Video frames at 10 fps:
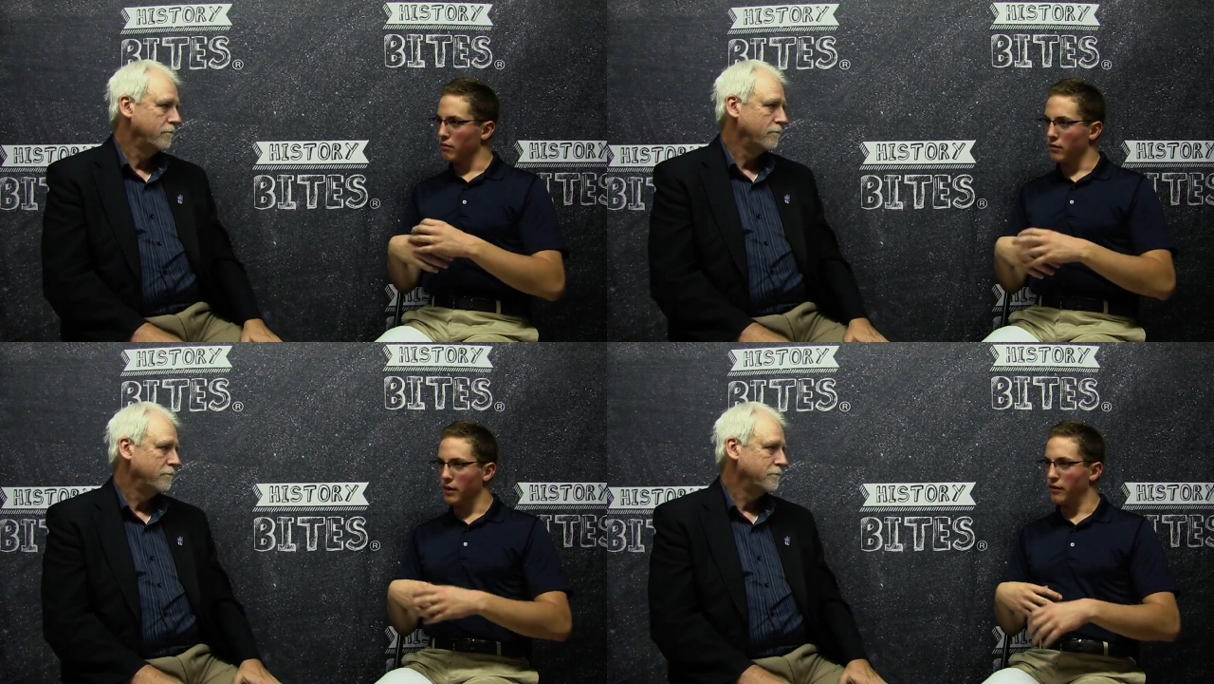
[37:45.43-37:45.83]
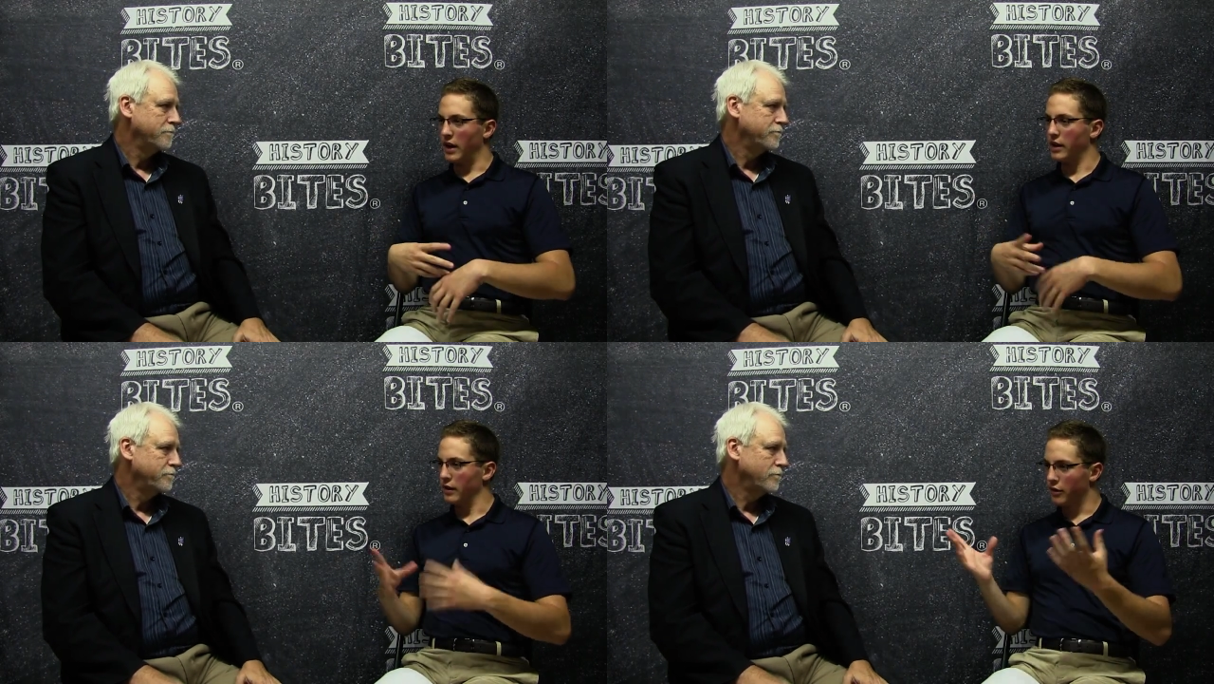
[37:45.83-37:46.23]

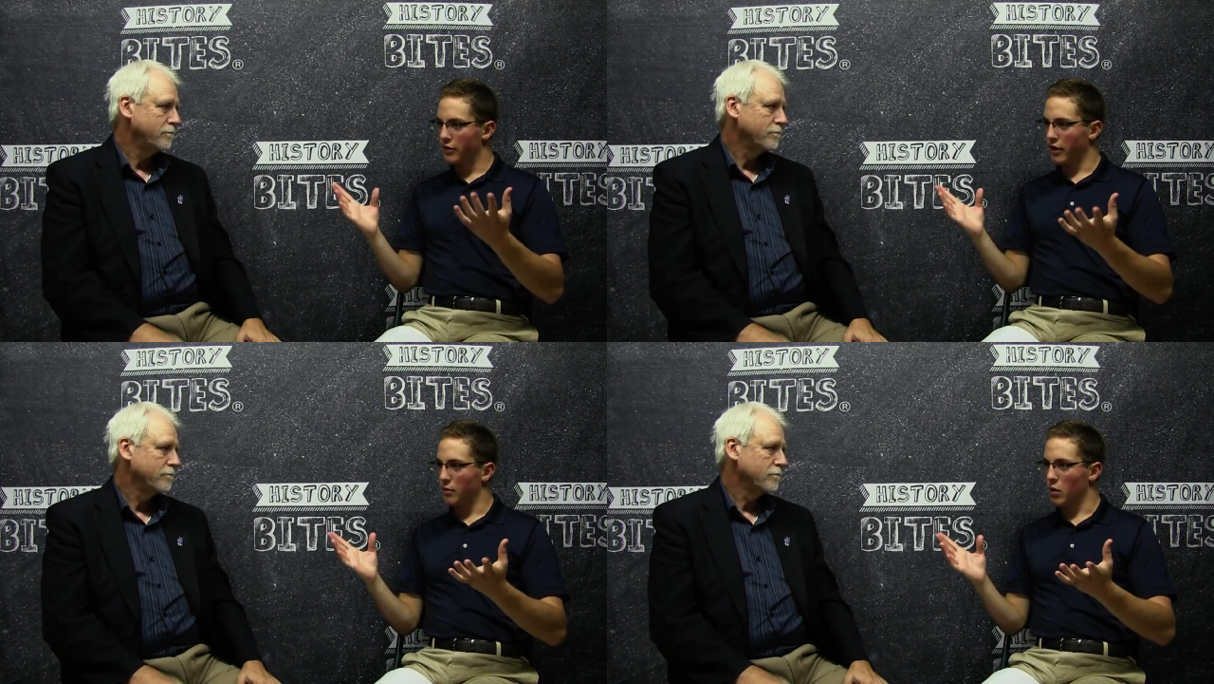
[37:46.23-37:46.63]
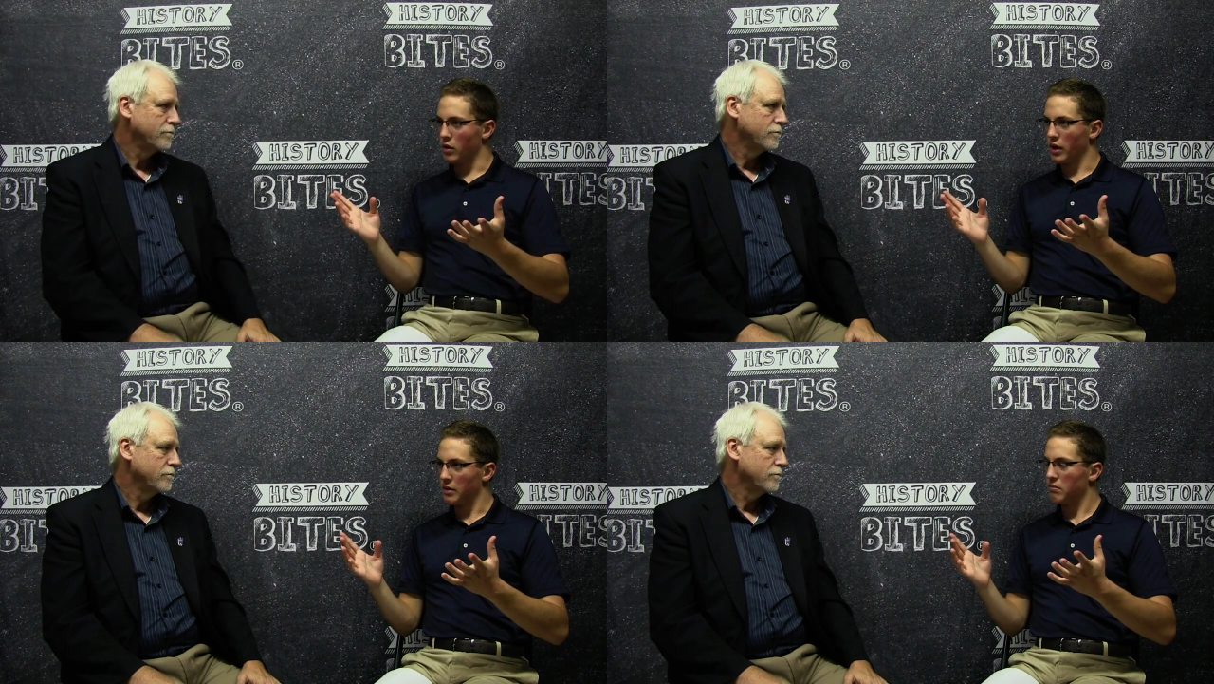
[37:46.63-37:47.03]
Speaker 1: invading the southern
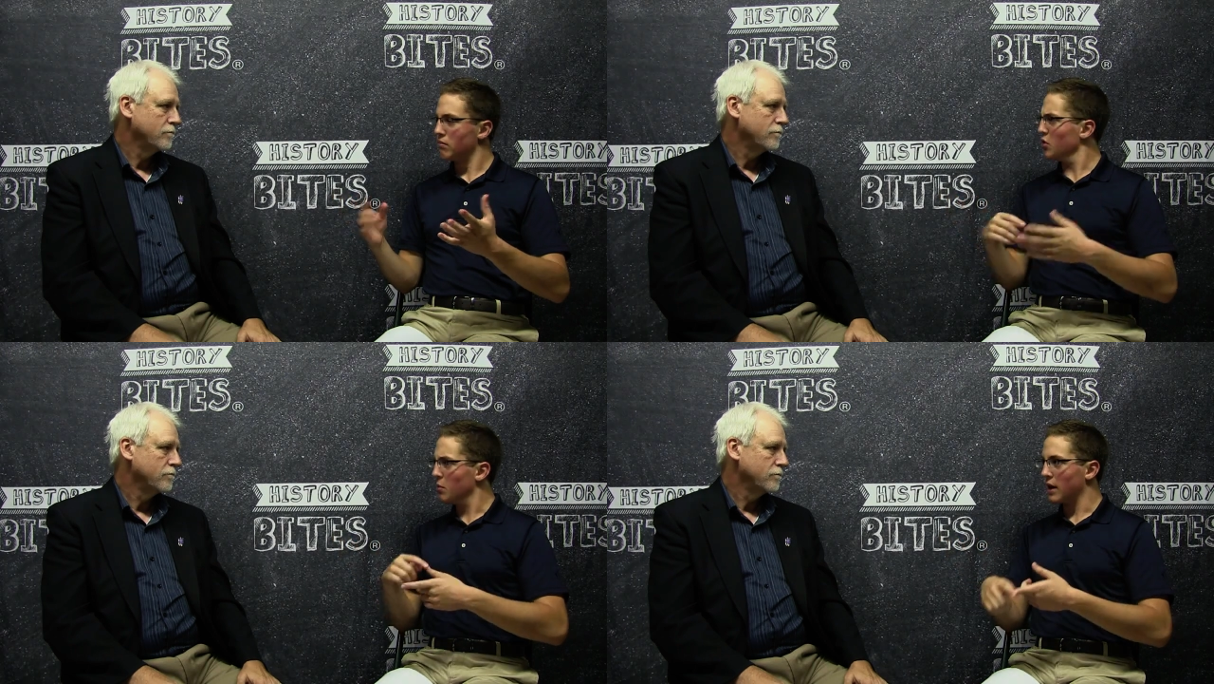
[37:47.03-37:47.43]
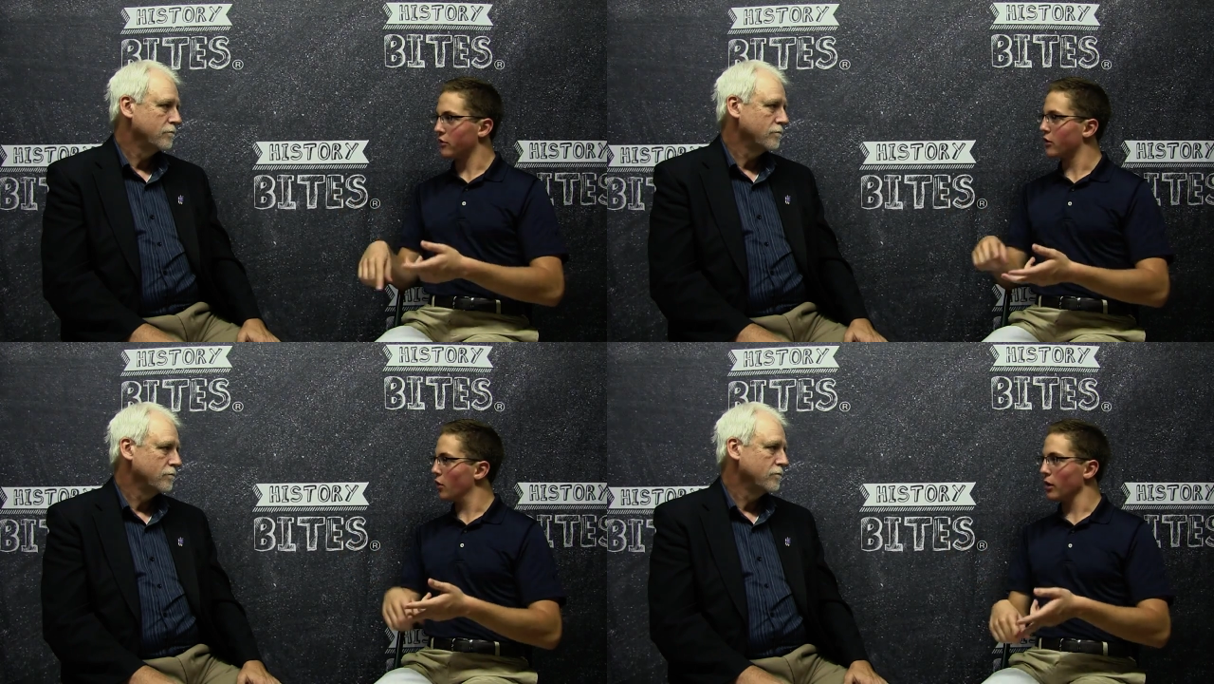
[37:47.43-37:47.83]
border, like New
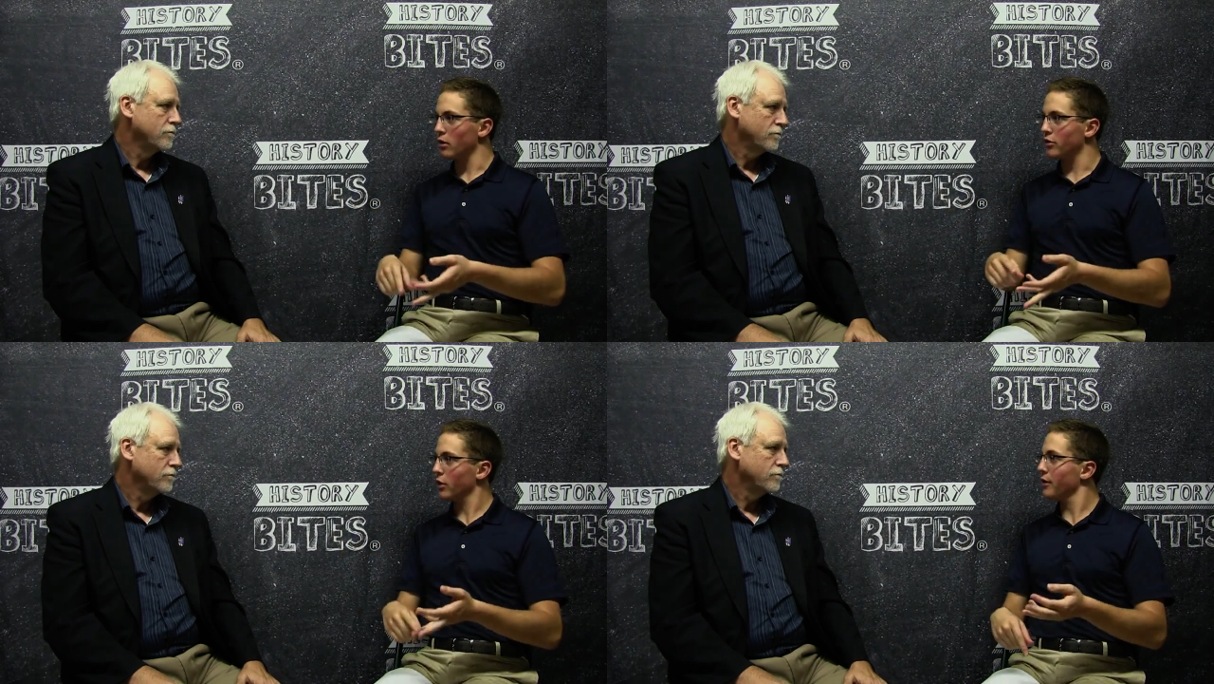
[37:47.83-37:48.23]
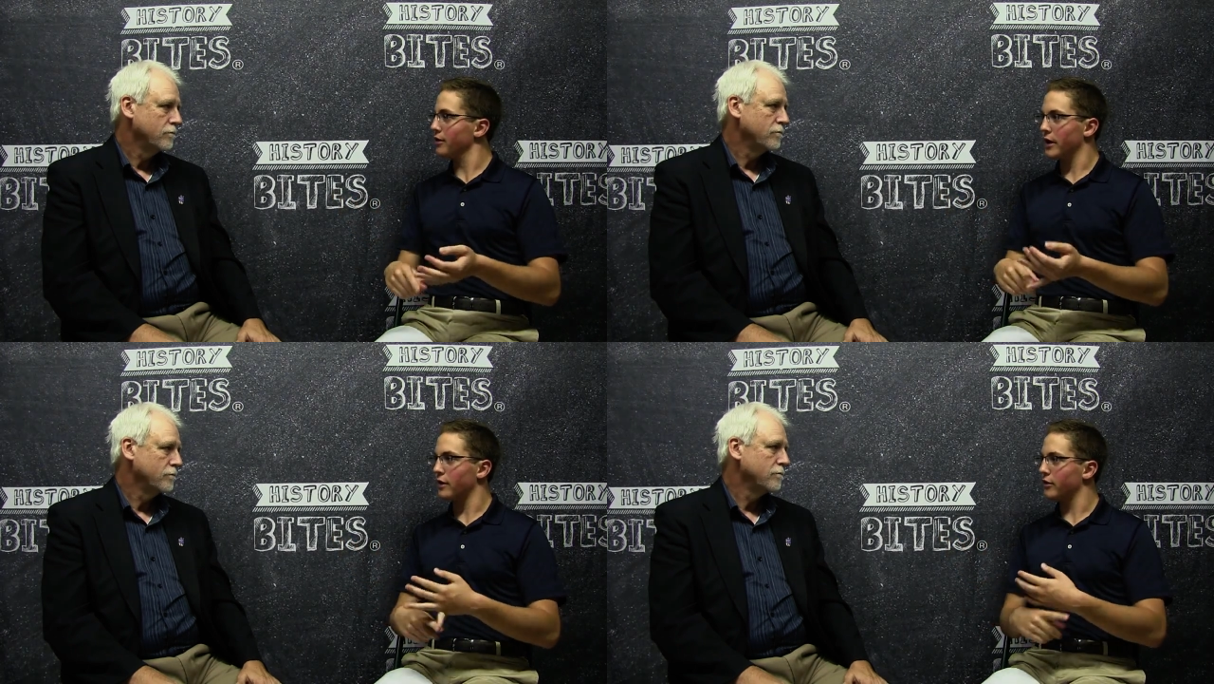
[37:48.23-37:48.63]
Mexico, Arizona,
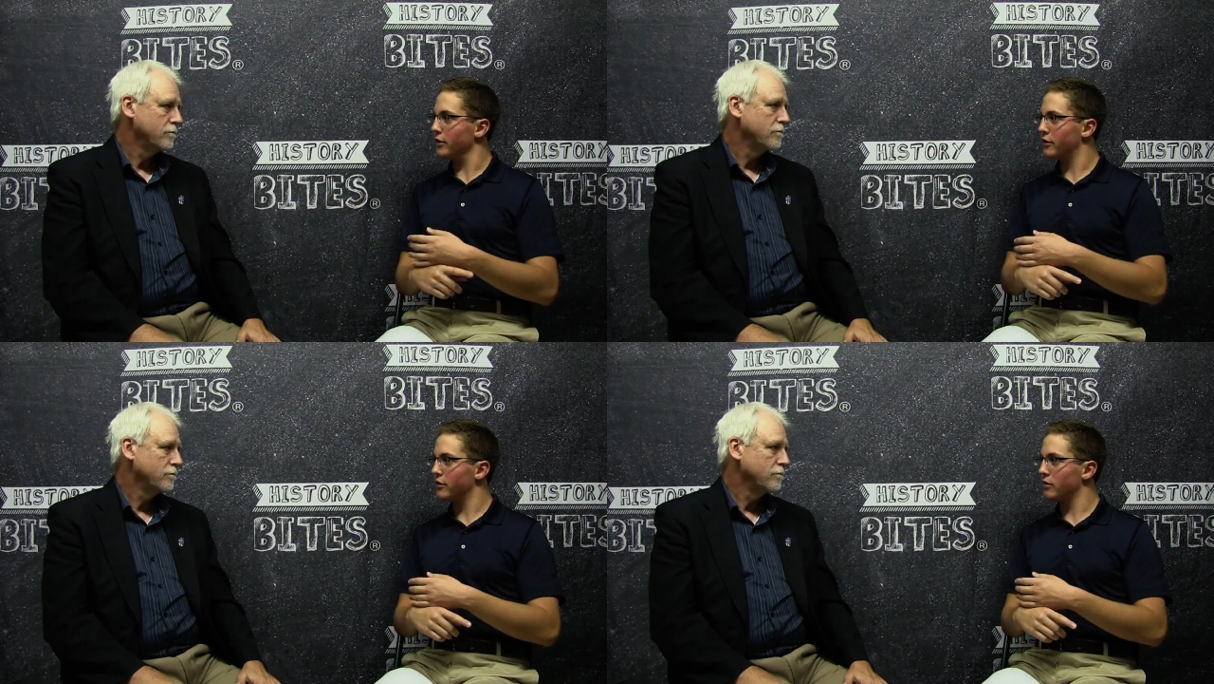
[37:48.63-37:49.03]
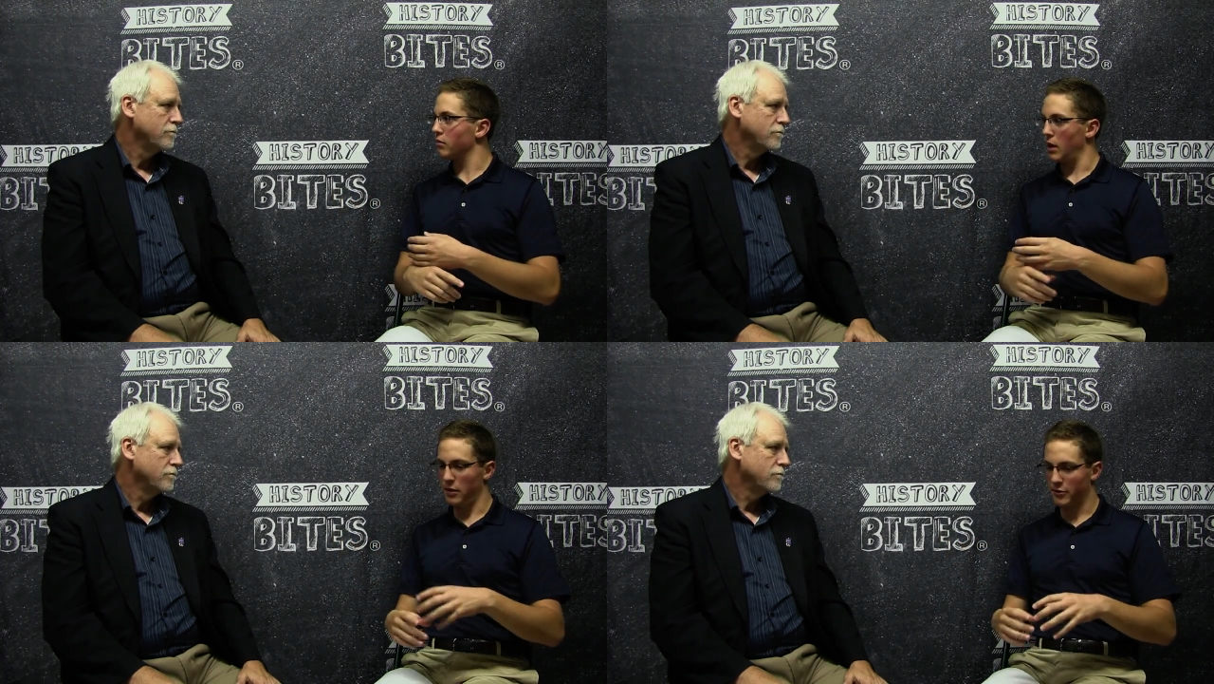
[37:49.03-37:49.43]
Texas, maybe